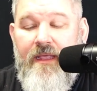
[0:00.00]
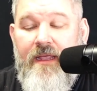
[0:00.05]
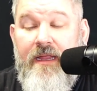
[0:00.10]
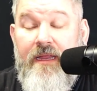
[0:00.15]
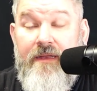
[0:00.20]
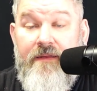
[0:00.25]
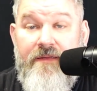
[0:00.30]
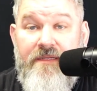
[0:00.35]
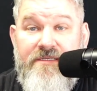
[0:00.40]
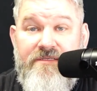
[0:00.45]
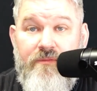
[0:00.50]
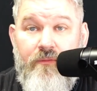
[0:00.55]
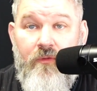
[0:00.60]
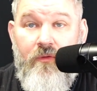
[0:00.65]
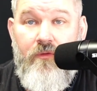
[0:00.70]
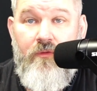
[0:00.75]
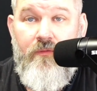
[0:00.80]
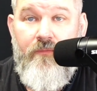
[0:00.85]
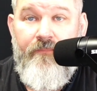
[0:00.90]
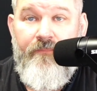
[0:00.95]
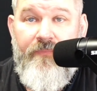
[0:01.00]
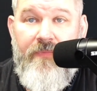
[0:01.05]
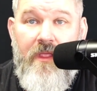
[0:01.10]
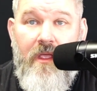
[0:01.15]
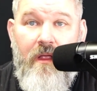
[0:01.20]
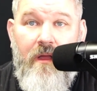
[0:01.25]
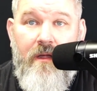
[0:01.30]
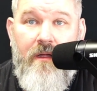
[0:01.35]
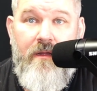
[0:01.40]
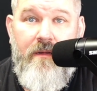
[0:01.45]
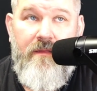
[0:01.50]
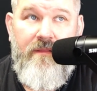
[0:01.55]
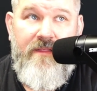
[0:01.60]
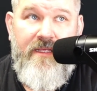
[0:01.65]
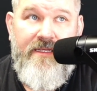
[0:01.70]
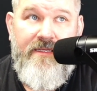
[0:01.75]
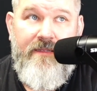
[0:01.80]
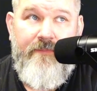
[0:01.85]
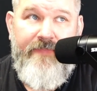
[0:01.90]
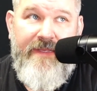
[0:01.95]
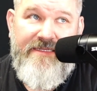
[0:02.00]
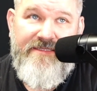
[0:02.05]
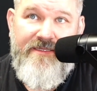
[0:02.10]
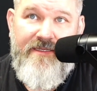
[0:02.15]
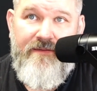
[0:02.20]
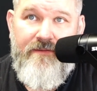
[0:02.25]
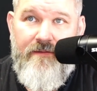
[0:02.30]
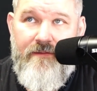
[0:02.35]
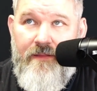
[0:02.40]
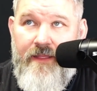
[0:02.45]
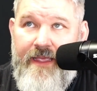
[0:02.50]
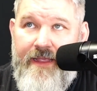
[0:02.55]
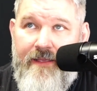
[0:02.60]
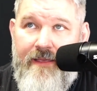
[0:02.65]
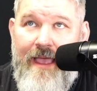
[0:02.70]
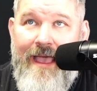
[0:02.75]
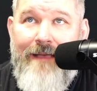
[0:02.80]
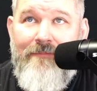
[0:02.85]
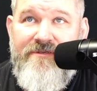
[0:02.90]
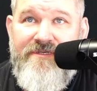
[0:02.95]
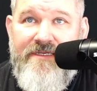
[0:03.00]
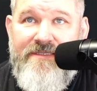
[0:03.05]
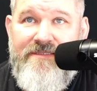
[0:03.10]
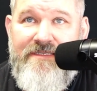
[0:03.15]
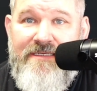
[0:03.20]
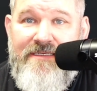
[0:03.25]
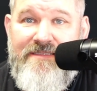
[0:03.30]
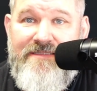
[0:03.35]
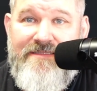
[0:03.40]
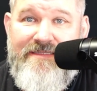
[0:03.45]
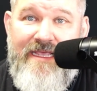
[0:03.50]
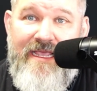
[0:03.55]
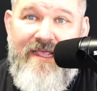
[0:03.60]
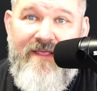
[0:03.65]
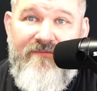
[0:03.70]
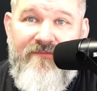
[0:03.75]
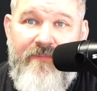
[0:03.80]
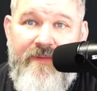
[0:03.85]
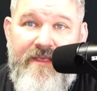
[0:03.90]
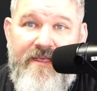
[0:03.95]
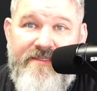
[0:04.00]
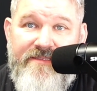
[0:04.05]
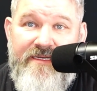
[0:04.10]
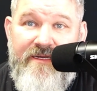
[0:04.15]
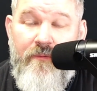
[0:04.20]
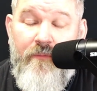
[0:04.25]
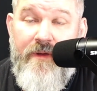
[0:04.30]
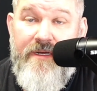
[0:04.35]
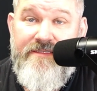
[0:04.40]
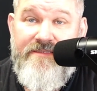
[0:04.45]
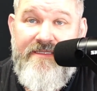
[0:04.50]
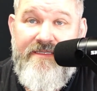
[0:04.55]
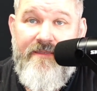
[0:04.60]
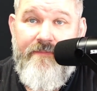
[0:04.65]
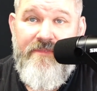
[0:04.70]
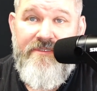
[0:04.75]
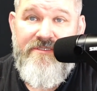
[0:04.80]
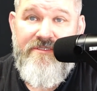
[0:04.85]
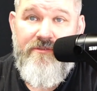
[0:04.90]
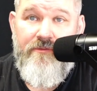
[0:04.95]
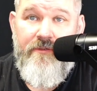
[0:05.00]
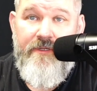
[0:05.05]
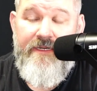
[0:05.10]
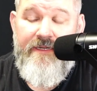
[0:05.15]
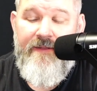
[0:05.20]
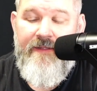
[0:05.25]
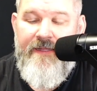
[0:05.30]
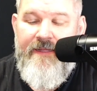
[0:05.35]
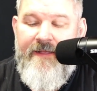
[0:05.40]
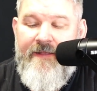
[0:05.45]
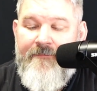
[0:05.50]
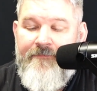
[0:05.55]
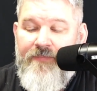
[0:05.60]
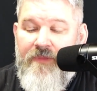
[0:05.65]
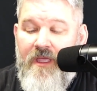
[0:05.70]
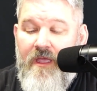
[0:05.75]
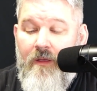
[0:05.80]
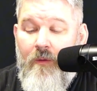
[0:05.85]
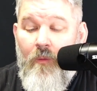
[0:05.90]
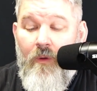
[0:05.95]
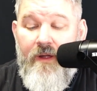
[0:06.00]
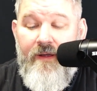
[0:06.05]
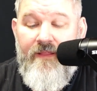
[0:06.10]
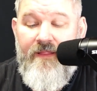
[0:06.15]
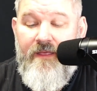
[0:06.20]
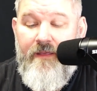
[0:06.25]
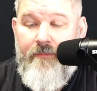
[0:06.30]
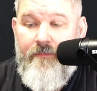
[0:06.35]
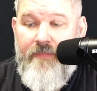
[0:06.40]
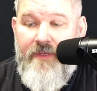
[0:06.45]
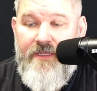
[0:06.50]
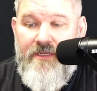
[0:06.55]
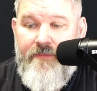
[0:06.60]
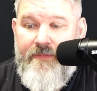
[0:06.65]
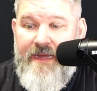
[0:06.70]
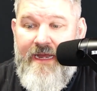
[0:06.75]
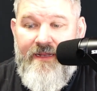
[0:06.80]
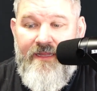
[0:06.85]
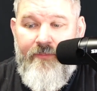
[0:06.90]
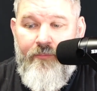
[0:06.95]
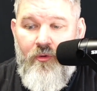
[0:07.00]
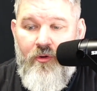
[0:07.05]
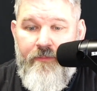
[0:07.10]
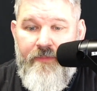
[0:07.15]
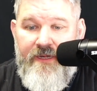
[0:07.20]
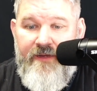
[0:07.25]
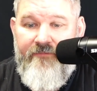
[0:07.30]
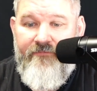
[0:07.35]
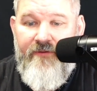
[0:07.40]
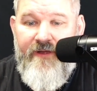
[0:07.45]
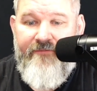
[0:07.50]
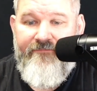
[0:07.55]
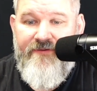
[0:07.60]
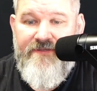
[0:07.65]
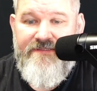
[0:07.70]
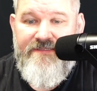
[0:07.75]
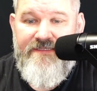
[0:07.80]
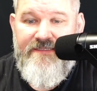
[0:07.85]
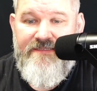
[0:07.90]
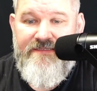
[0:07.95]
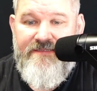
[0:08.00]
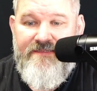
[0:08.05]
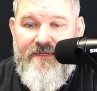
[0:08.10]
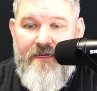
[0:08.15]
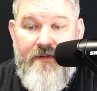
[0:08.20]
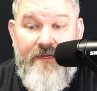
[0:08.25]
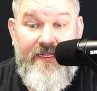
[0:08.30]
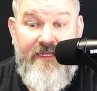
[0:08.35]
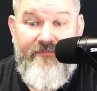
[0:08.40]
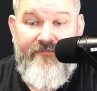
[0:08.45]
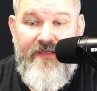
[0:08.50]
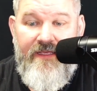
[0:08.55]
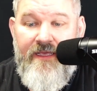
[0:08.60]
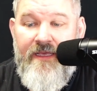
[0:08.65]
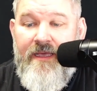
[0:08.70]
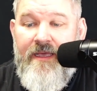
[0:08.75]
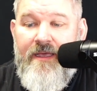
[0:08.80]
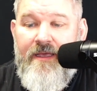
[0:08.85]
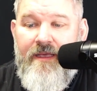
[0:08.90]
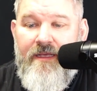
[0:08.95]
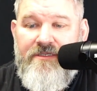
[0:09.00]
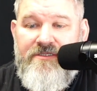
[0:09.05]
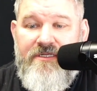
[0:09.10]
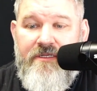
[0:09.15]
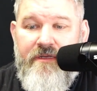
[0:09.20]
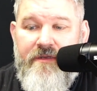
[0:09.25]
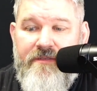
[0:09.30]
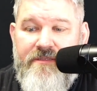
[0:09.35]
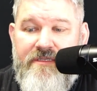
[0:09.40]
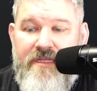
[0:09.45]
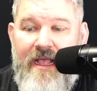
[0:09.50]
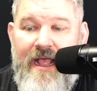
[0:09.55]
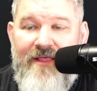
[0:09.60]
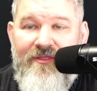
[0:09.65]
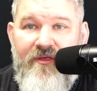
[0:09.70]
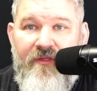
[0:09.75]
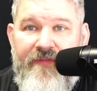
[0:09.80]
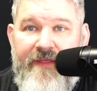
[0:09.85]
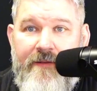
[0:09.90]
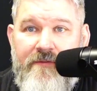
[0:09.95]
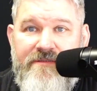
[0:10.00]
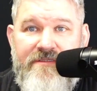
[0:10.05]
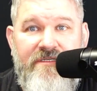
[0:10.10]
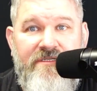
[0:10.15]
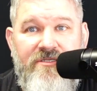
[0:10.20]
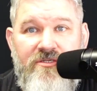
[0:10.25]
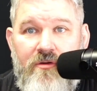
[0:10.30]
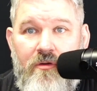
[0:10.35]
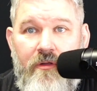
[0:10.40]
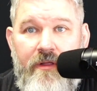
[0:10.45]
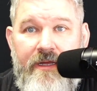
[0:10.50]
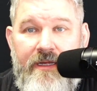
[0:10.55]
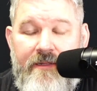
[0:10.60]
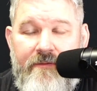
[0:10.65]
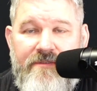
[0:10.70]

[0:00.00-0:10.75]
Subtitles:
In this room are basically they're like objects he's saved because he didn't want to see them destroyed. One of them, Natalie Portman even references, or Evey, she goes, "I thought that was destroyed.